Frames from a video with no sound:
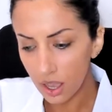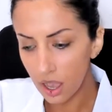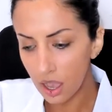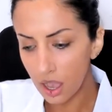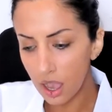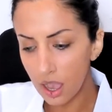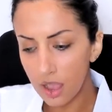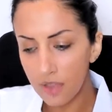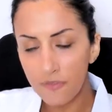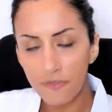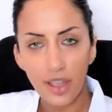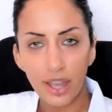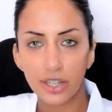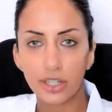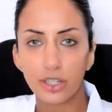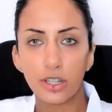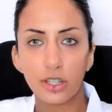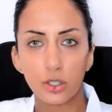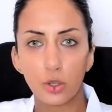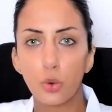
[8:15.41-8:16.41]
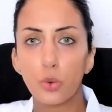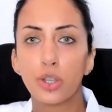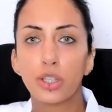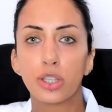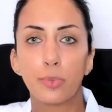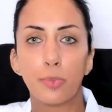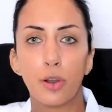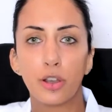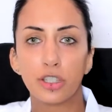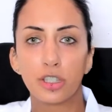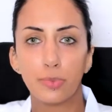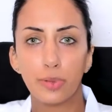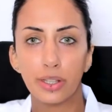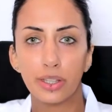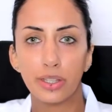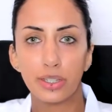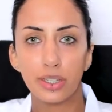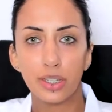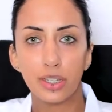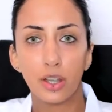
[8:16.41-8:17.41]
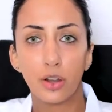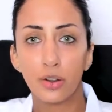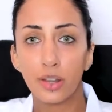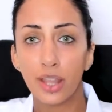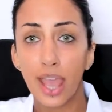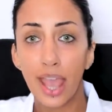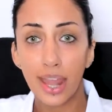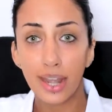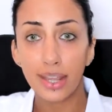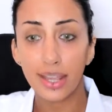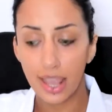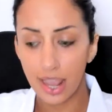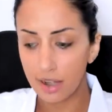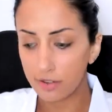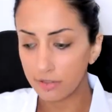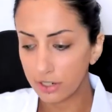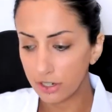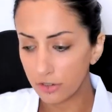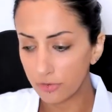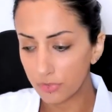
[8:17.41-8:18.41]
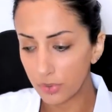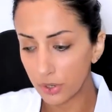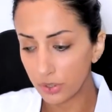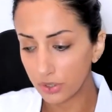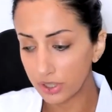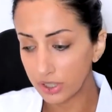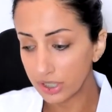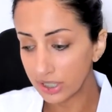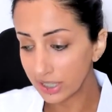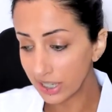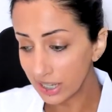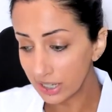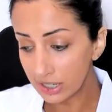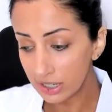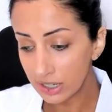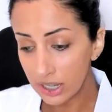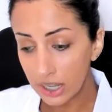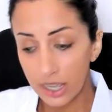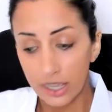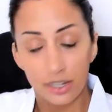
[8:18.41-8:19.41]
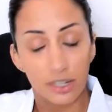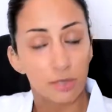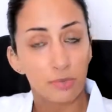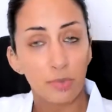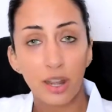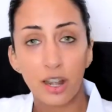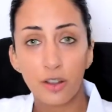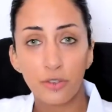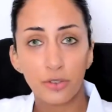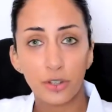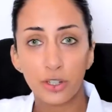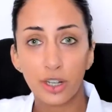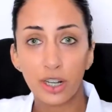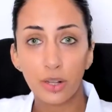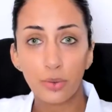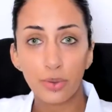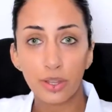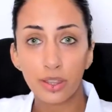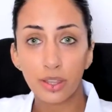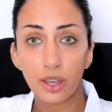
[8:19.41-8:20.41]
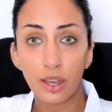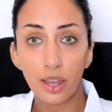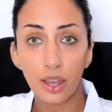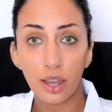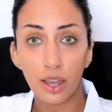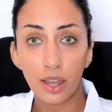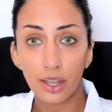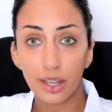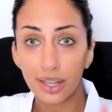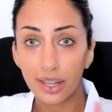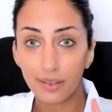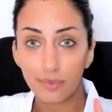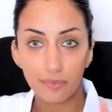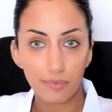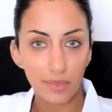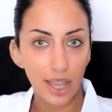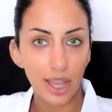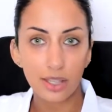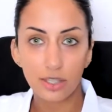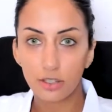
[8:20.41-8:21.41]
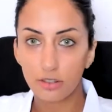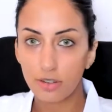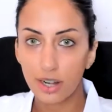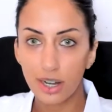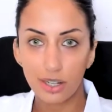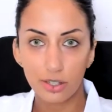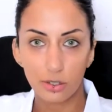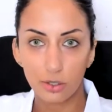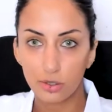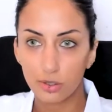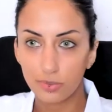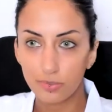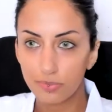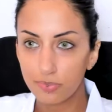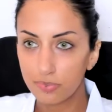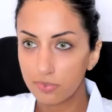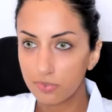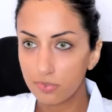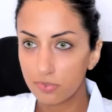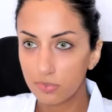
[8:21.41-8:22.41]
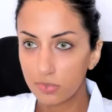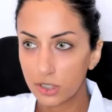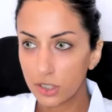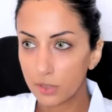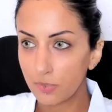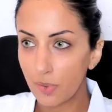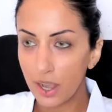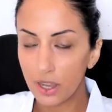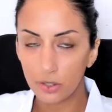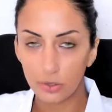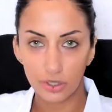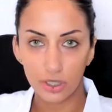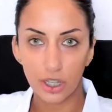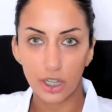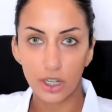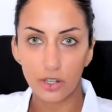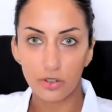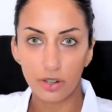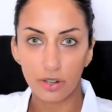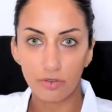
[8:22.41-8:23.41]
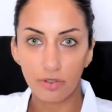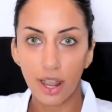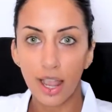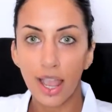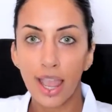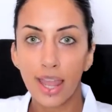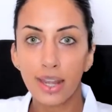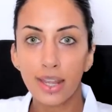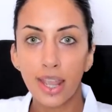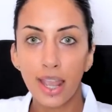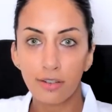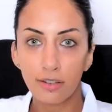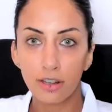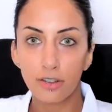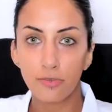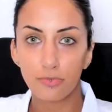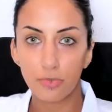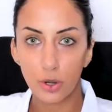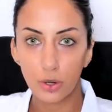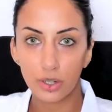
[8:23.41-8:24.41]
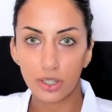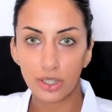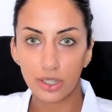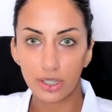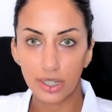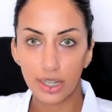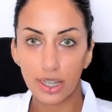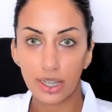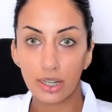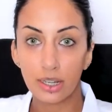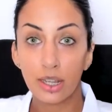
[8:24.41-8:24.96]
infection is always a possibility on any area of broken skin. Doesn't matter if you're dealing with a cat scratch or spinal surgery, right? Any area of broken skin